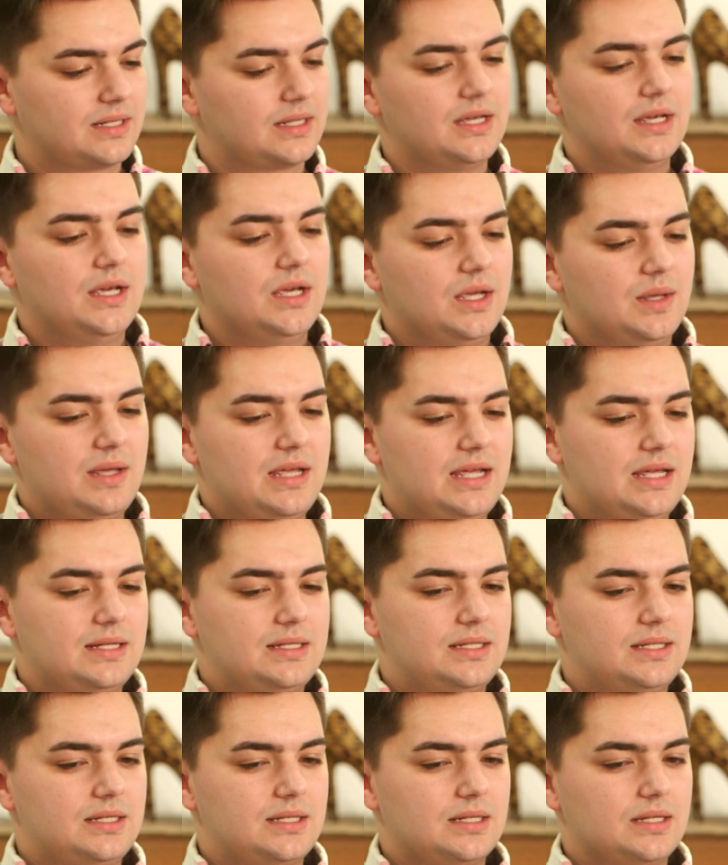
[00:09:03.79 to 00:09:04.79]
like
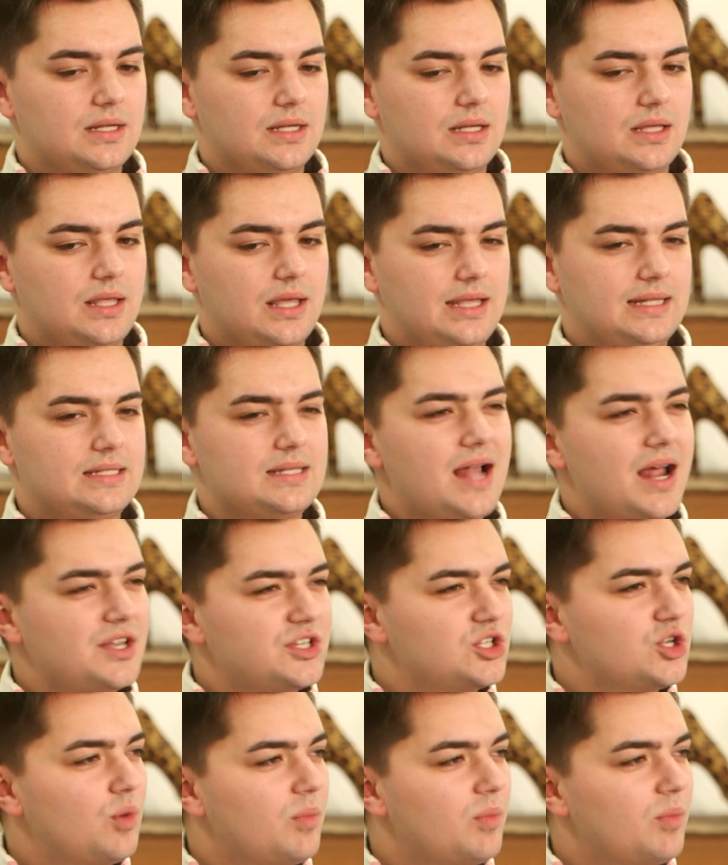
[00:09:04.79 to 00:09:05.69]
it's It's not